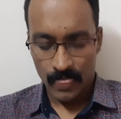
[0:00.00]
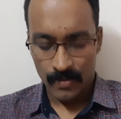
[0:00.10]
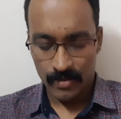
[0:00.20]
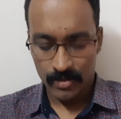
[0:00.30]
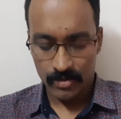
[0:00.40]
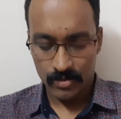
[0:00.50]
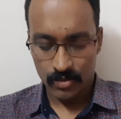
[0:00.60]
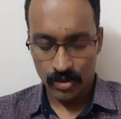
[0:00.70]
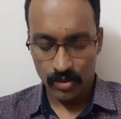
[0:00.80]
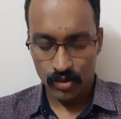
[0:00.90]

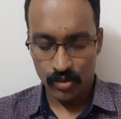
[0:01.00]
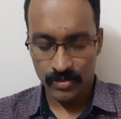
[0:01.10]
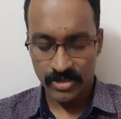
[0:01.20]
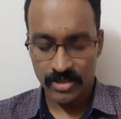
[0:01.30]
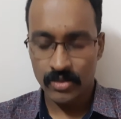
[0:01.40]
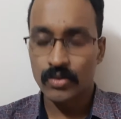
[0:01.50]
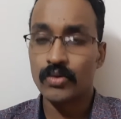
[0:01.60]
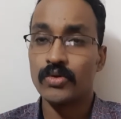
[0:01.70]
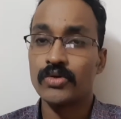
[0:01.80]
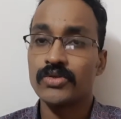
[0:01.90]
Congo, Mr.
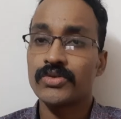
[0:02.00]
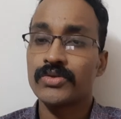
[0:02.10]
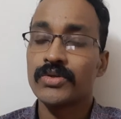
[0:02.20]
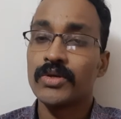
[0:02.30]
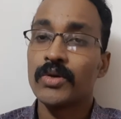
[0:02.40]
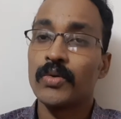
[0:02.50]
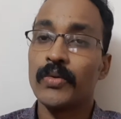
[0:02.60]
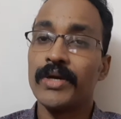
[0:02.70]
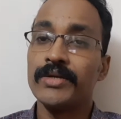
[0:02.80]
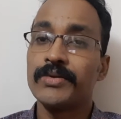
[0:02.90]
Kurz
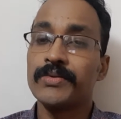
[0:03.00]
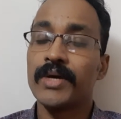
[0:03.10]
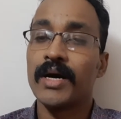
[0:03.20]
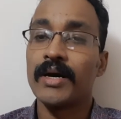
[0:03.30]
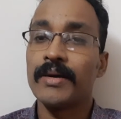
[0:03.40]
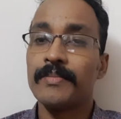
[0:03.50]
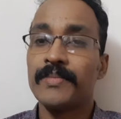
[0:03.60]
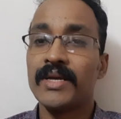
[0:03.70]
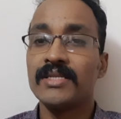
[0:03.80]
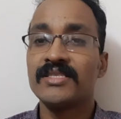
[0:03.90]
went to the
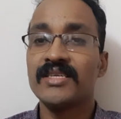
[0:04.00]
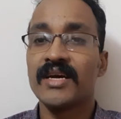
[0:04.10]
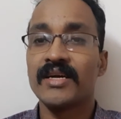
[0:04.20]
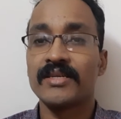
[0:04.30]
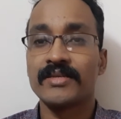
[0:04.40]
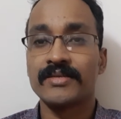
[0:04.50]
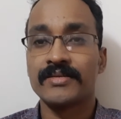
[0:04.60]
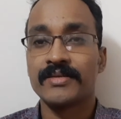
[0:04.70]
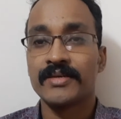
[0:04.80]
Belgian